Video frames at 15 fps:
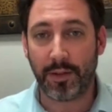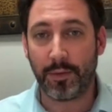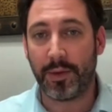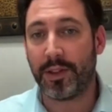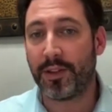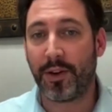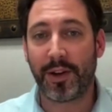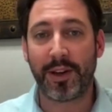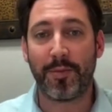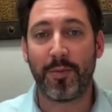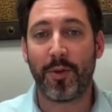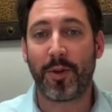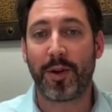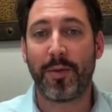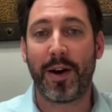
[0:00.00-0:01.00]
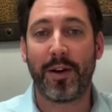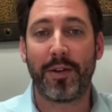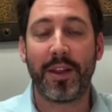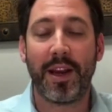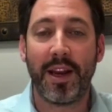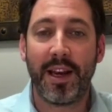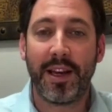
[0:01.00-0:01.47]
I'll be talking more
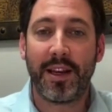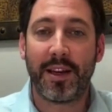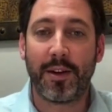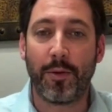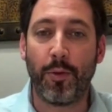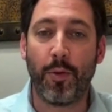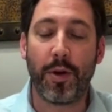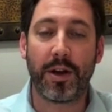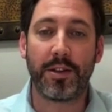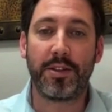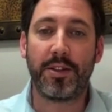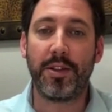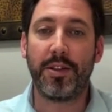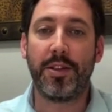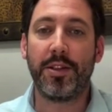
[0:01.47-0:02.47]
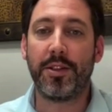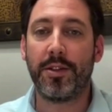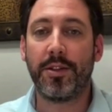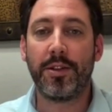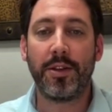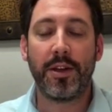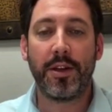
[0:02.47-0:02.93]
about what to
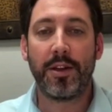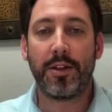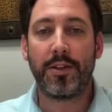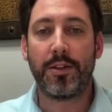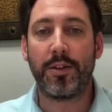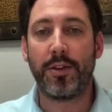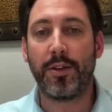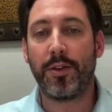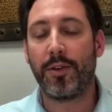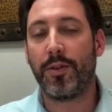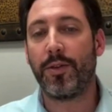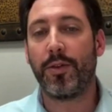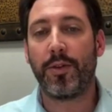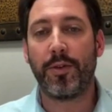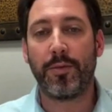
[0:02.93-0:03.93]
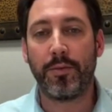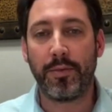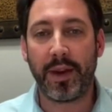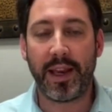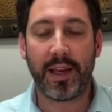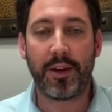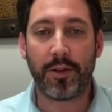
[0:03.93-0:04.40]
do to
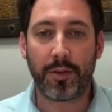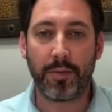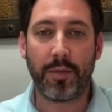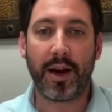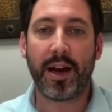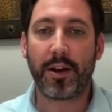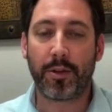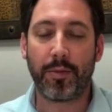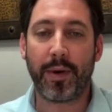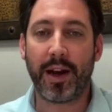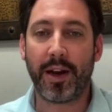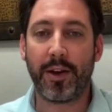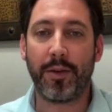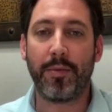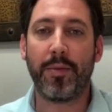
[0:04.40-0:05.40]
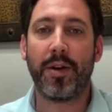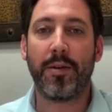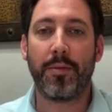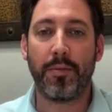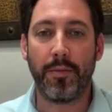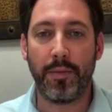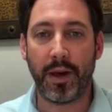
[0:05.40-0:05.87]
make your microbiome
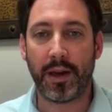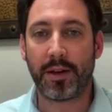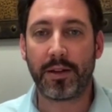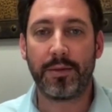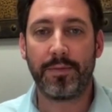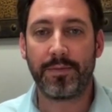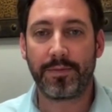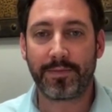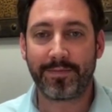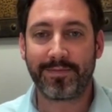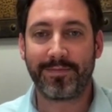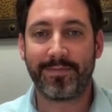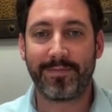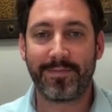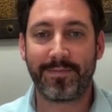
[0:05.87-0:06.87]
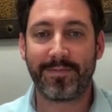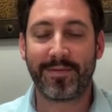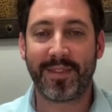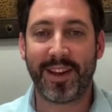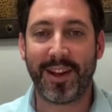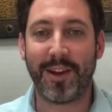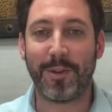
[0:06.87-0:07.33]
better.
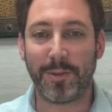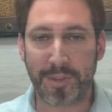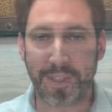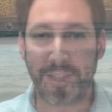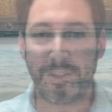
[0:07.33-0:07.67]
I'll